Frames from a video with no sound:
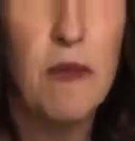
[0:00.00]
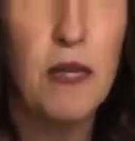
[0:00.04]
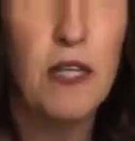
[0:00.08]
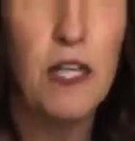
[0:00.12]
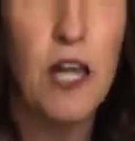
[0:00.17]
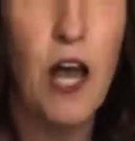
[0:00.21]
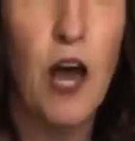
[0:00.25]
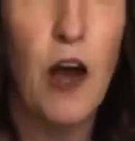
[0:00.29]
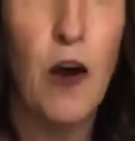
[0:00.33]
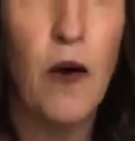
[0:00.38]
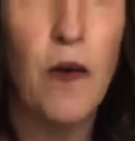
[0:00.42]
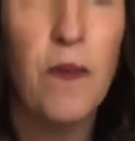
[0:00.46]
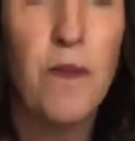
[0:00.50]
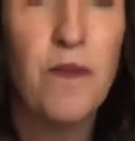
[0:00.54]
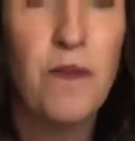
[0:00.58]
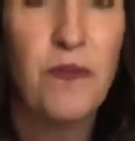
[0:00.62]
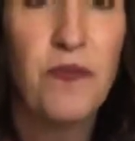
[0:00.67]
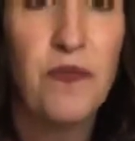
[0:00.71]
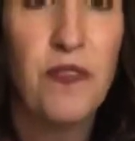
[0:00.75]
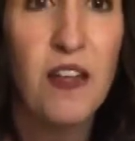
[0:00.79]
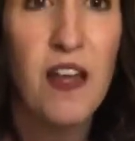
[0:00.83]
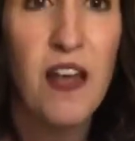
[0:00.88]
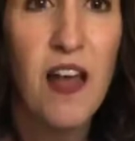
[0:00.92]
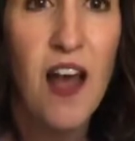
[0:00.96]
me know.
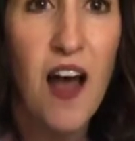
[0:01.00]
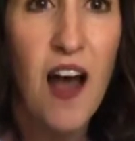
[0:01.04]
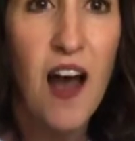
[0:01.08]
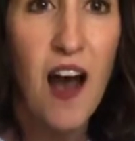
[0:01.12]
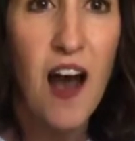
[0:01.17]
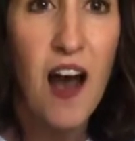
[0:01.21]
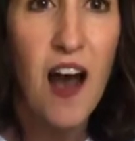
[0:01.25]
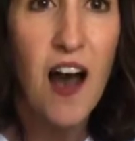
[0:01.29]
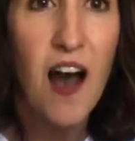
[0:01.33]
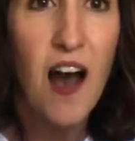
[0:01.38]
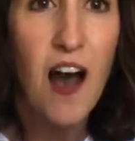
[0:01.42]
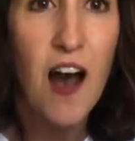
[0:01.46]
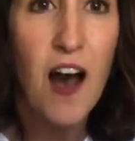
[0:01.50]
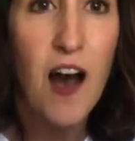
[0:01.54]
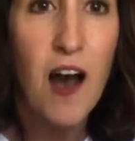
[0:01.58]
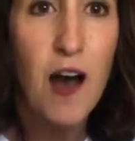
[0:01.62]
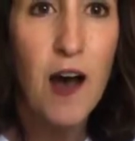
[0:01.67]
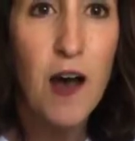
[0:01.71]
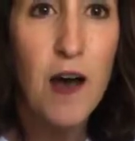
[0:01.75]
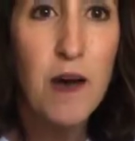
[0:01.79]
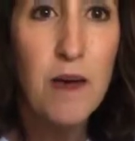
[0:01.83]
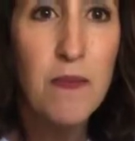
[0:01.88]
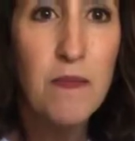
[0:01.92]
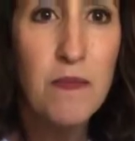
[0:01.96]

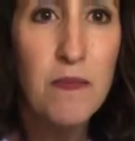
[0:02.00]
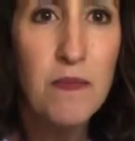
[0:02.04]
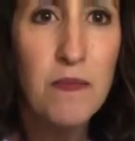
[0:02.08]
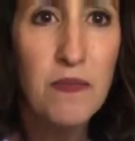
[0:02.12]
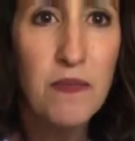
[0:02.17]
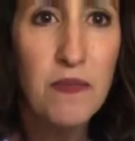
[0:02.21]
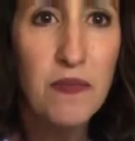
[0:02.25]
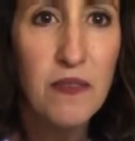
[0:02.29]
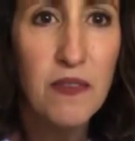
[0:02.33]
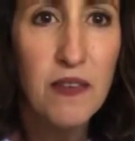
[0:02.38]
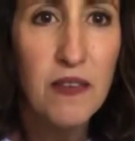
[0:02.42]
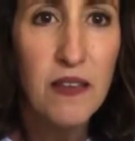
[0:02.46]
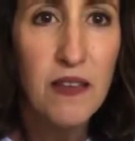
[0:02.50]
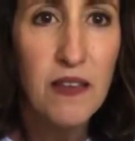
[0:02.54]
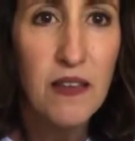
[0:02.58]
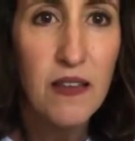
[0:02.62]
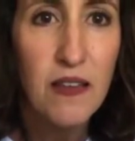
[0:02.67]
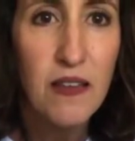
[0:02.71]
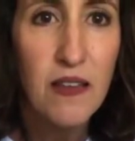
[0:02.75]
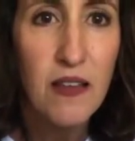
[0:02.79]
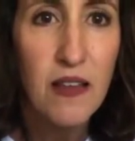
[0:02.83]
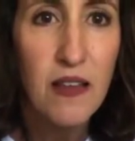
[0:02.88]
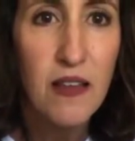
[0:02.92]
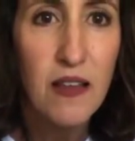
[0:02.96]
I'm
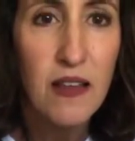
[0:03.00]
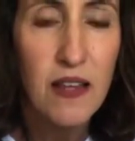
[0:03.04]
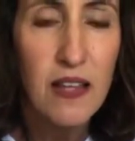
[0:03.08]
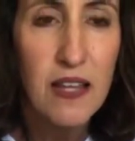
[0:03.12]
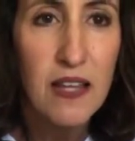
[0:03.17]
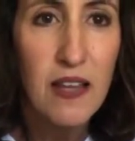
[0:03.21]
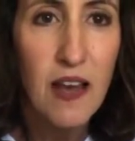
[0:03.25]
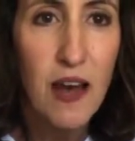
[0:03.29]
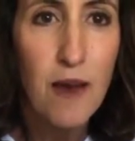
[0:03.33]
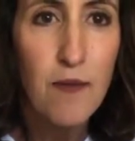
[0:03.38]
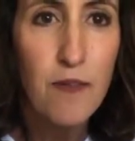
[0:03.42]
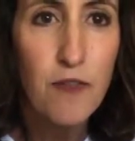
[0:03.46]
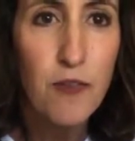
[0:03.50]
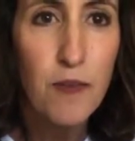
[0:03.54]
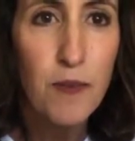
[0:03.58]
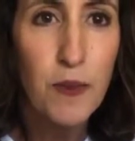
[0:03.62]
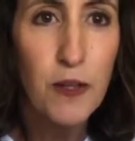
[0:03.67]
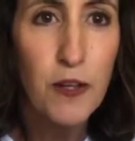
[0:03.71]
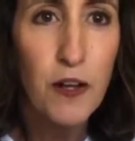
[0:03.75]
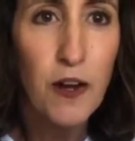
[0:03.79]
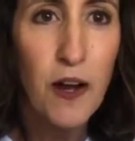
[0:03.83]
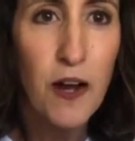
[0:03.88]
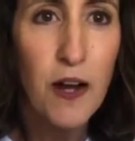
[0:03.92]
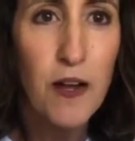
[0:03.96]

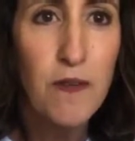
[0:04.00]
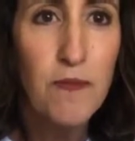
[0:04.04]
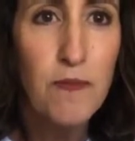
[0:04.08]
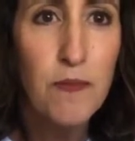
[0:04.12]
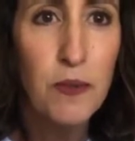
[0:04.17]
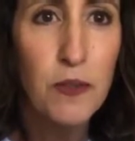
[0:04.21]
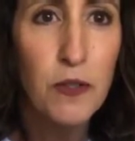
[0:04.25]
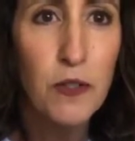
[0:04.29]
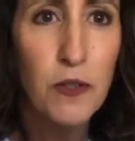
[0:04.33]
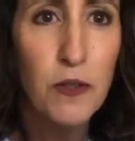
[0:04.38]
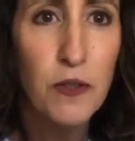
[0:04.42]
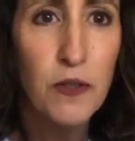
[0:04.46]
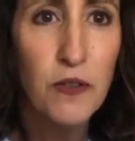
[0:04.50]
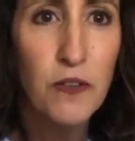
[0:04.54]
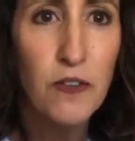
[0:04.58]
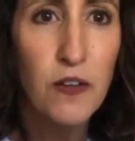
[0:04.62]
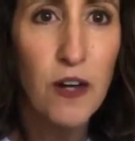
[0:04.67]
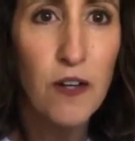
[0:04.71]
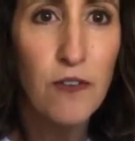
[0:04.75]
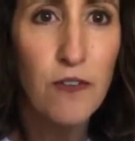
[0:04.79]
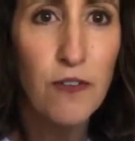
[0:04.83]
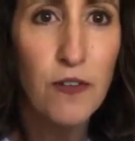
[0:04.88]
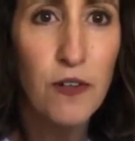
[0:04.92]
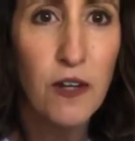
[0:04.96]
familiar. I flew
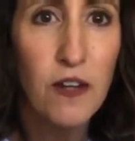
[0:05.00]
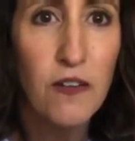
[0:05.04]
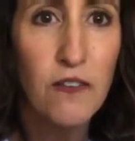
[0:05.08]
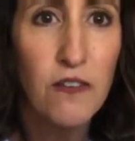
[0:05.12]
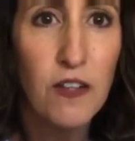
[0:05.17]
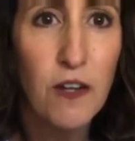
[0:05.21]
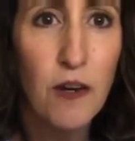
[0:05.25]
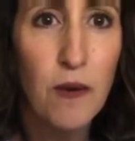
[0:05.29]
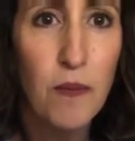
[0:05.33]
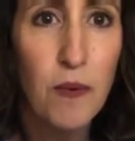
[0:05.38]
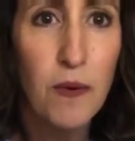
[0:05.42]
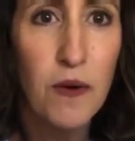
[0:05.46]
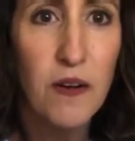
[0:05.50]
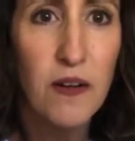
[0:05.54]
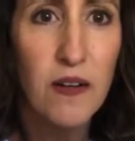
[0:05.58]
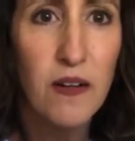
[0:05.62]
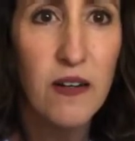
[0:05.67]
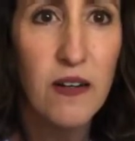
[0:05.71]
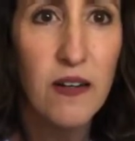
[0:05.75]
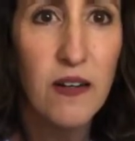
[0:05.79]
out of the airport.